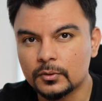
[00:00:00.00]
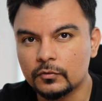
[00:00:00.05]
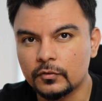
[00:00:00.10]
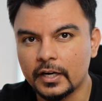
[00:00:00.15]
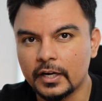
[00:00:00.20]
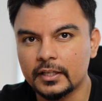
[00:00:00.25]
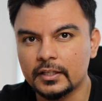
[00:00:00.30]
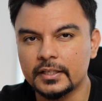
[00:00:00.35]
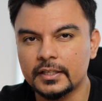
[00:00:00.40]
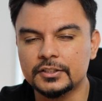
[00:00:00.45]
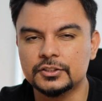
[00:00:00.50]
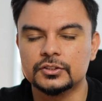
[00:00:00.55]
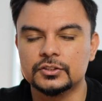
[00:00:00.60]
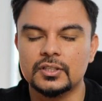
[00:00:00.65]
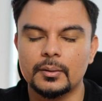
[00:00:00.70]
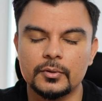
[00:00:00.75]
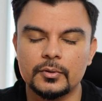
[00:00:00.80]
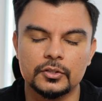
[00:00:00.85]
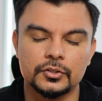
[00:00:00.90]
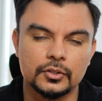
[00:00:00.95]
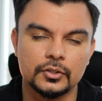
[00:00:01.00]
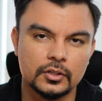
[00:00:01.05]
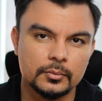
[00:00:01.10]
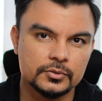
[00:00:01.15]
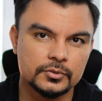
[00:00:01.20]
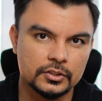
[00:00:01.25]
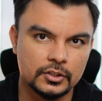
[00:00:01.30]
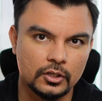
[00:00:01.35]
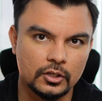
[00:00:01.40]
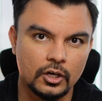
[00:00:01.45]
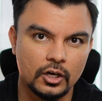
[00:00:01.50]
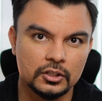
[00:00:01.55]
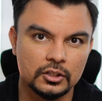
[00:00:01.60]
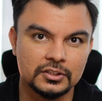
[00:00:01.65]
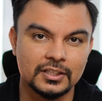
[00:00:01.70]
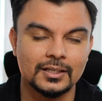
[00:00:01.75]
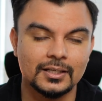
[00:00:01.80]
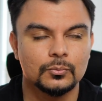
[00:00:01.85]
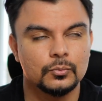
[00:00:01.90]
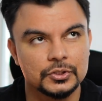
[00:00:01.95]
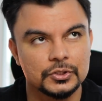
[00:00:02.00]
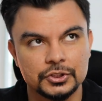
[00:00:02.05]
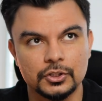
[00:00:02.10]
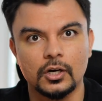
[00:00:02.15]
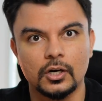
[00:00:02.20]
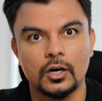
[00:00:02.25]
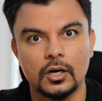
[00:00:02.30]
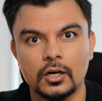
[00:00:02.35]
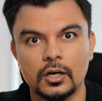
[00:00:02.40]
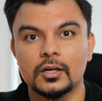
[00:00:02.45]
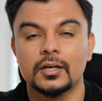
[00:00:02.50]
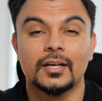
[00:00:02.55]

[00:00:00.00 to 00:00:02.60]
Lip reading: violates some of the terms in the contract, which are